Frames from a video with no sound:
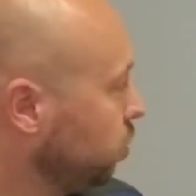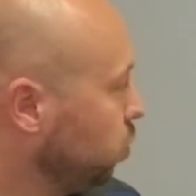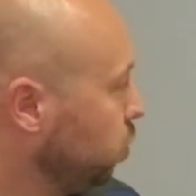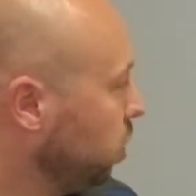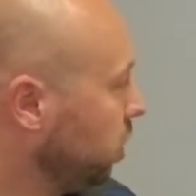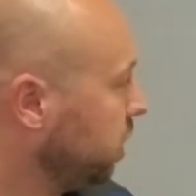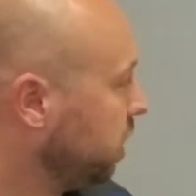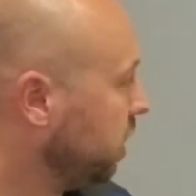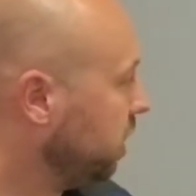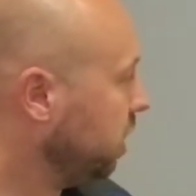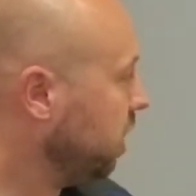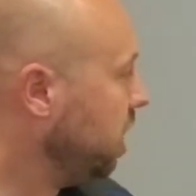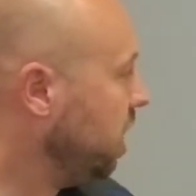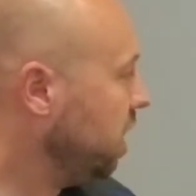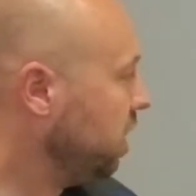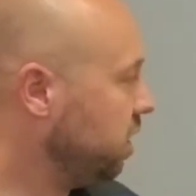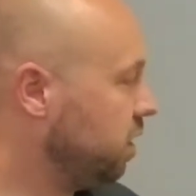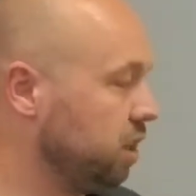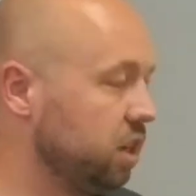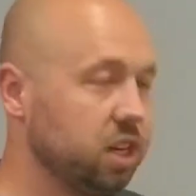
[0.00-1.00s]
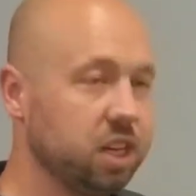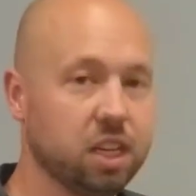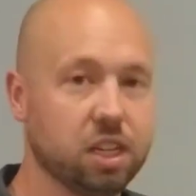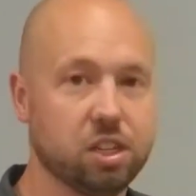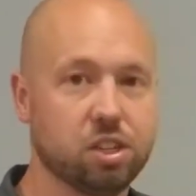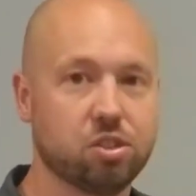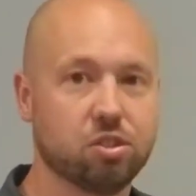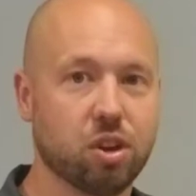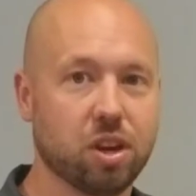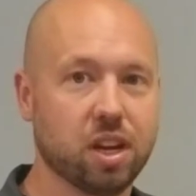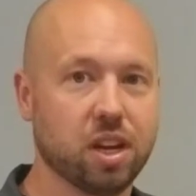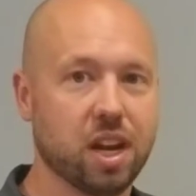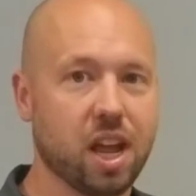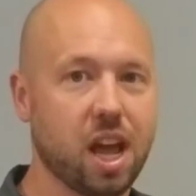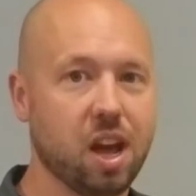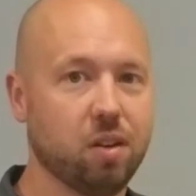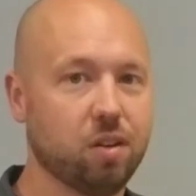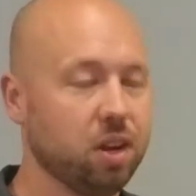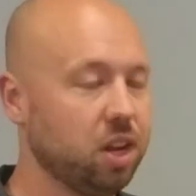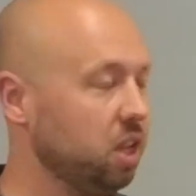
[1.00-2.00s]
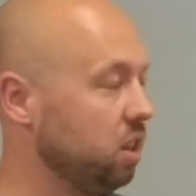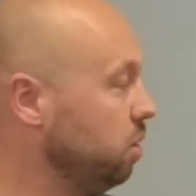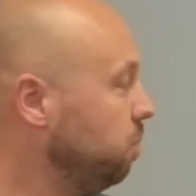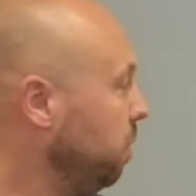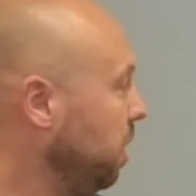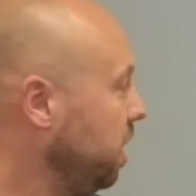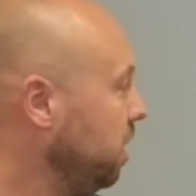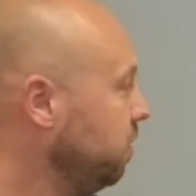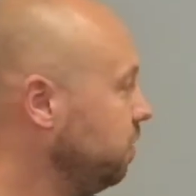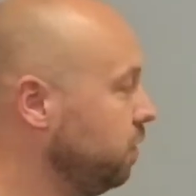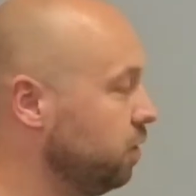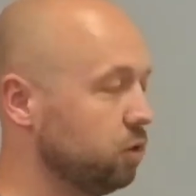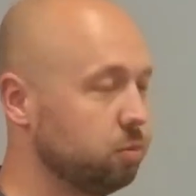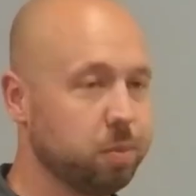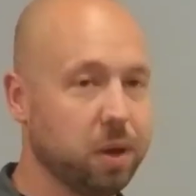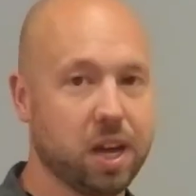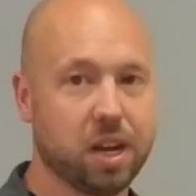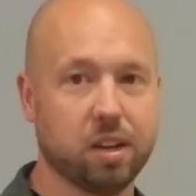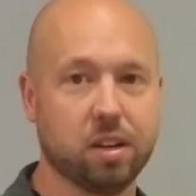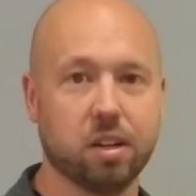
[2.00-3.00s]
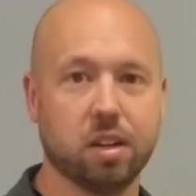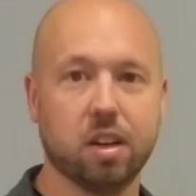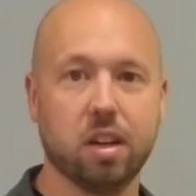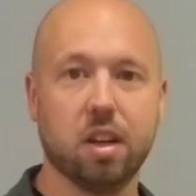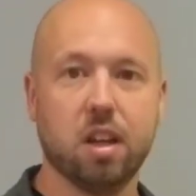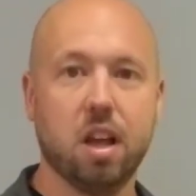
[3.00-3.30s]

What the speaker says: working, the knees straighten out and the body feels better.